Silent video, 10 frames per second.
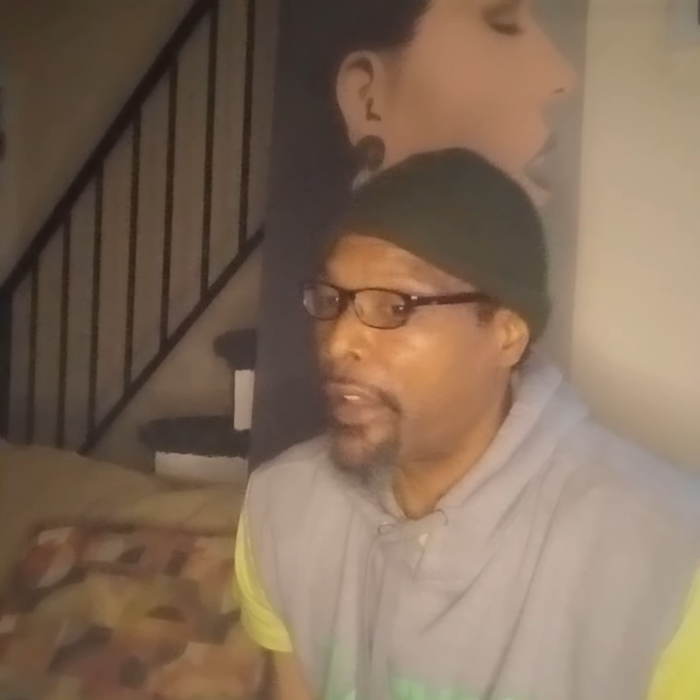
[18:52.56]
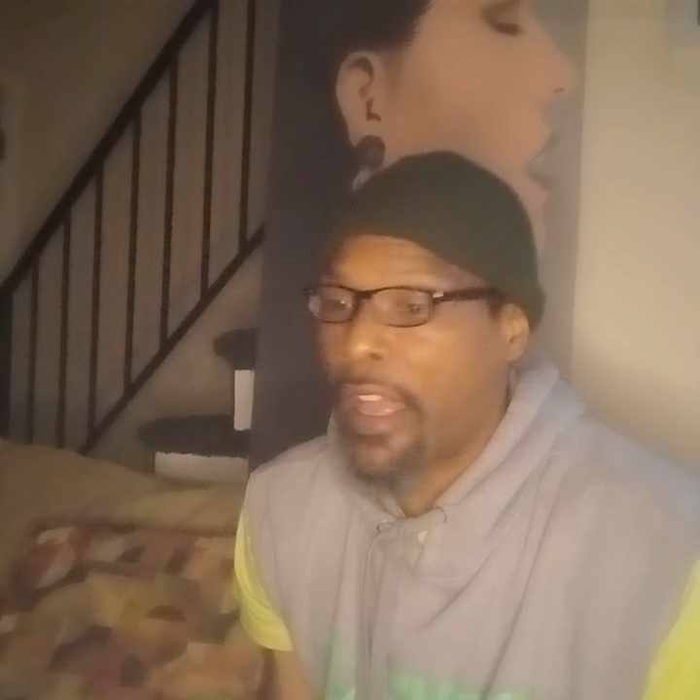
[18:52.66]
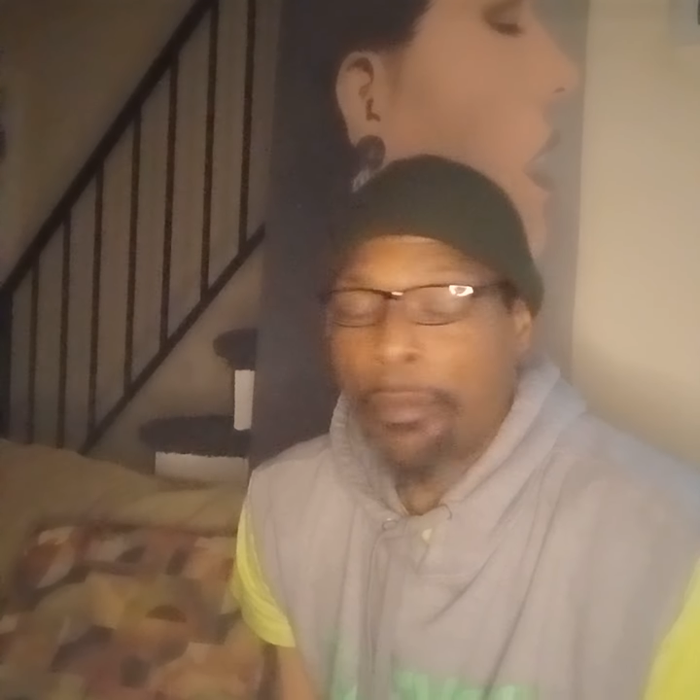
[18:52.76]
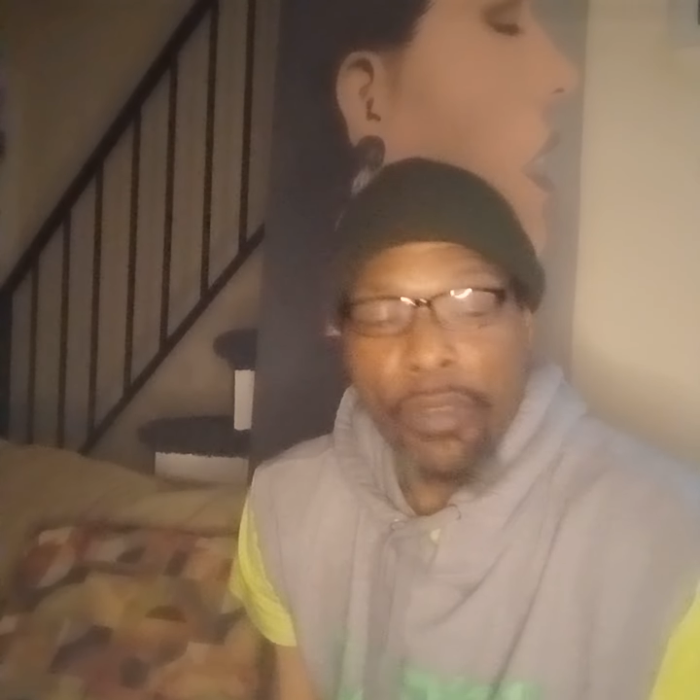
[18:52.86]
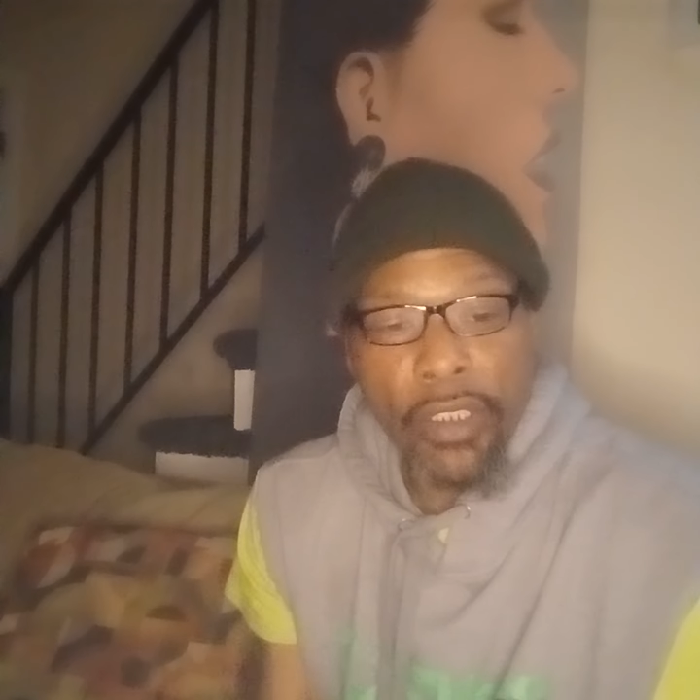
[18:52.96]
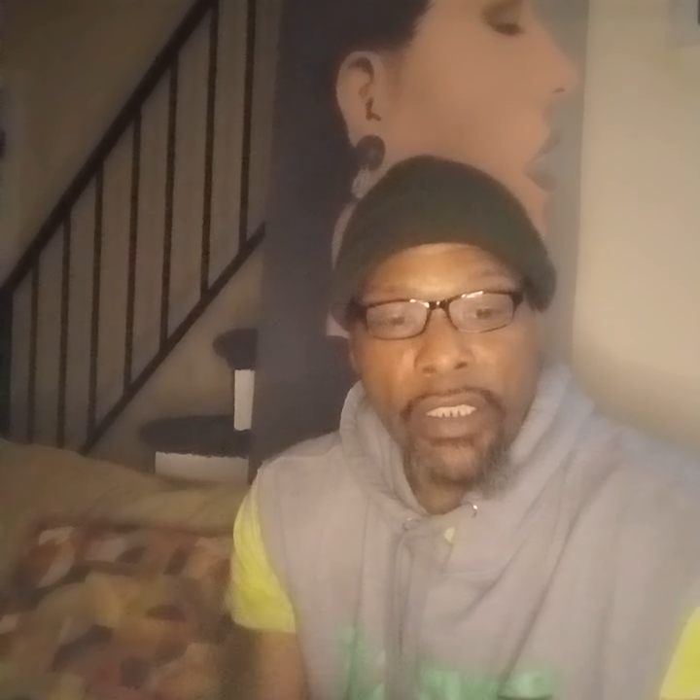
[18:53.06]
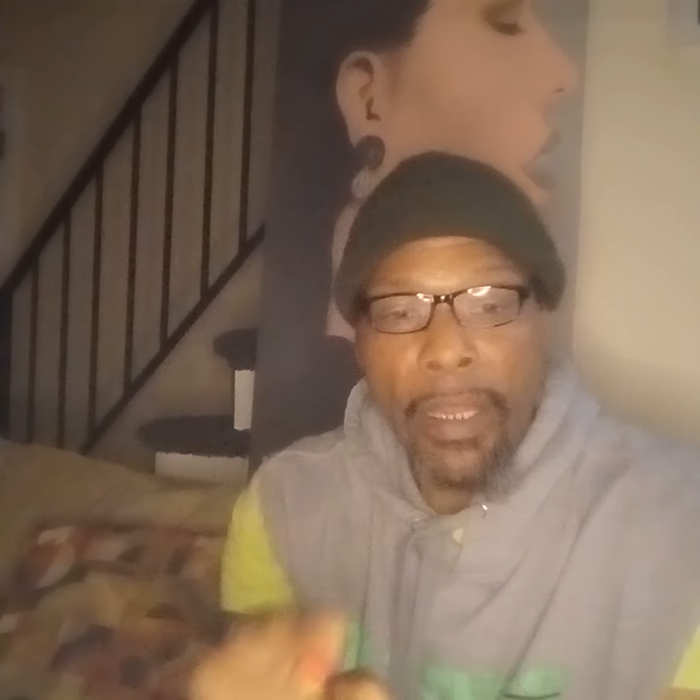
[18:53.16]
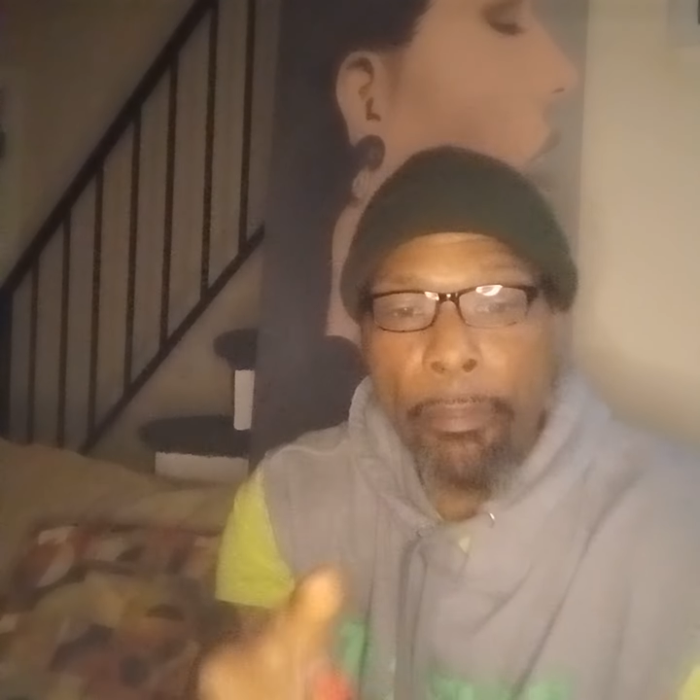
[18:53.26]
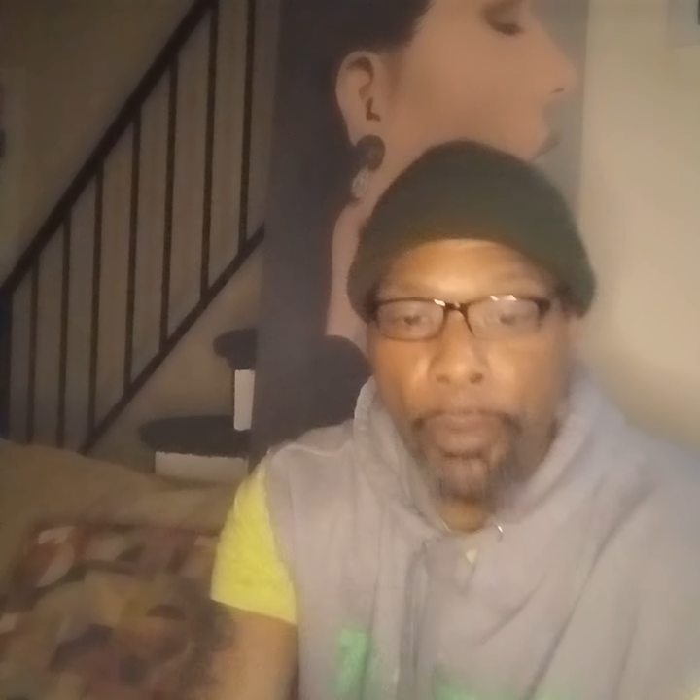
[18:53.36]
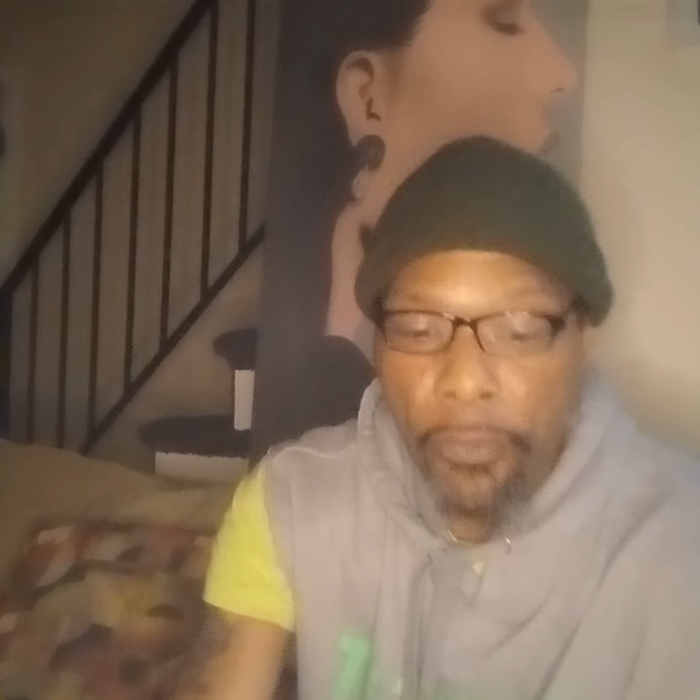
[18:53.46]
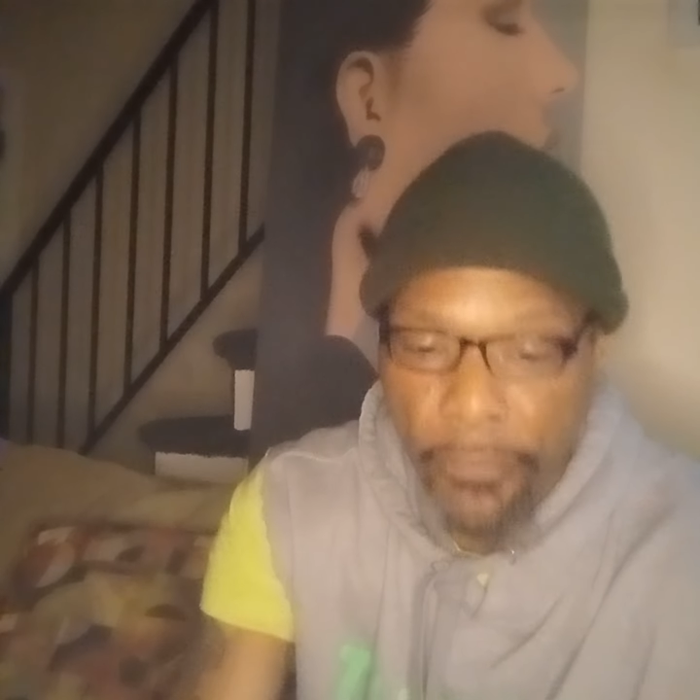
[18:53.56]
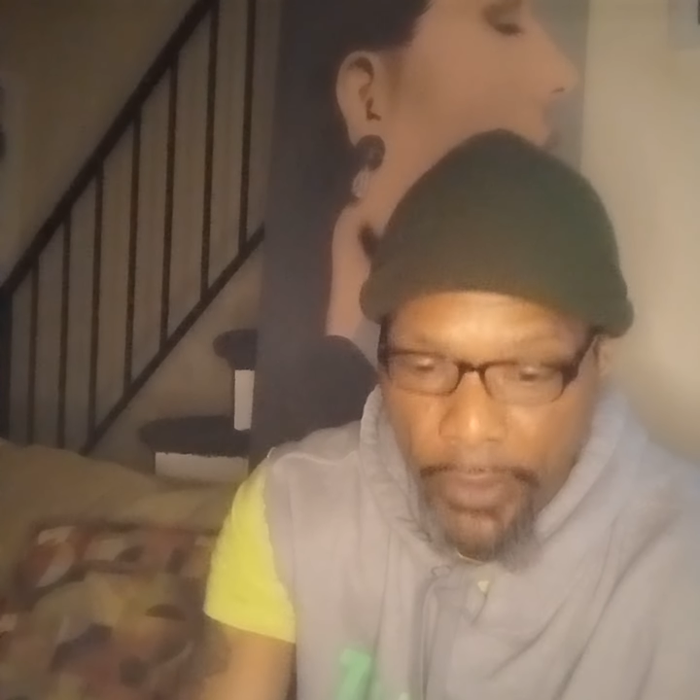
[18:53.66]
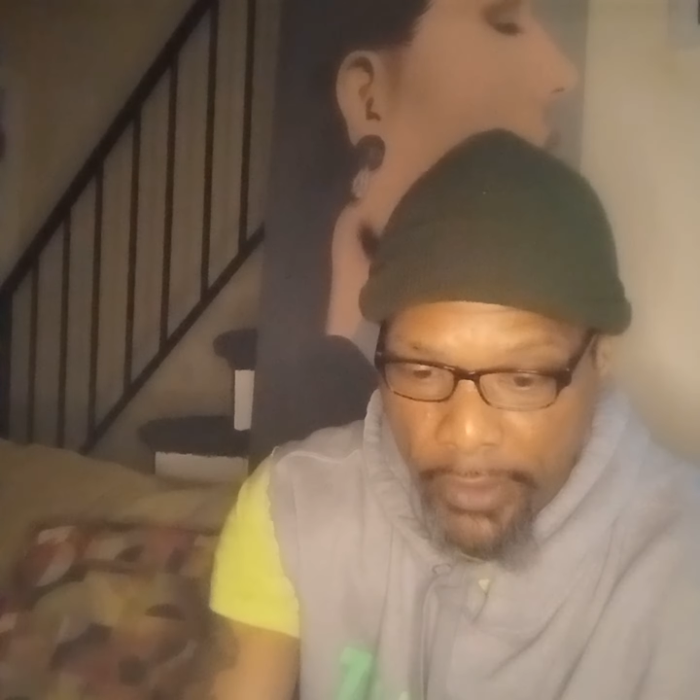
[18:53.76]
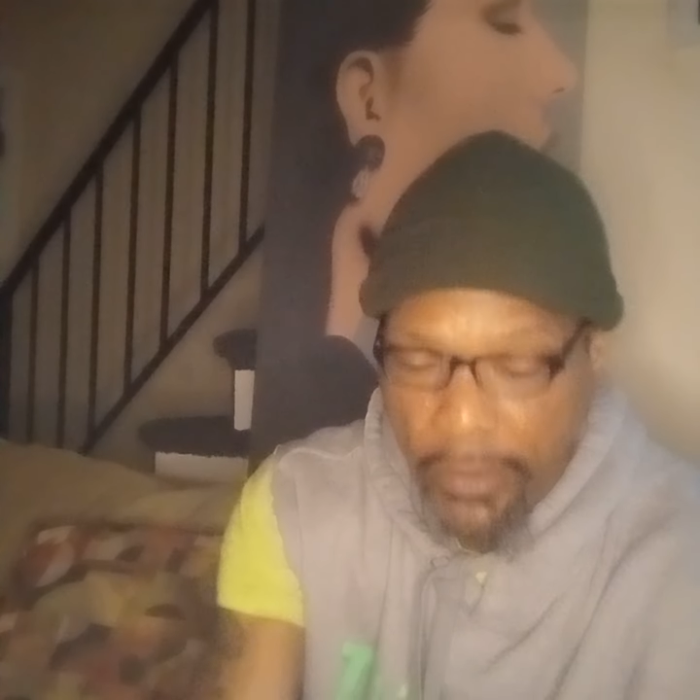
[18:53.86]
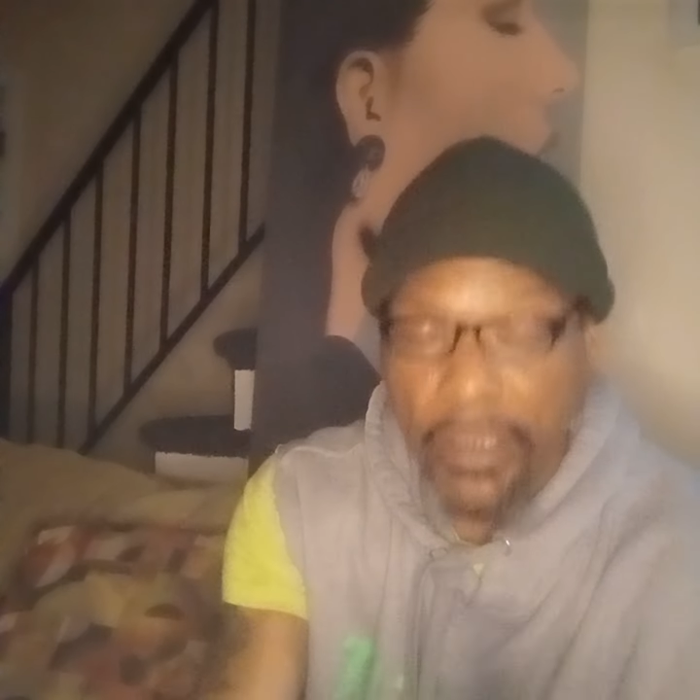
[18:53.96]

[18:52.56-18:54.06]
I'm looking at Buffett.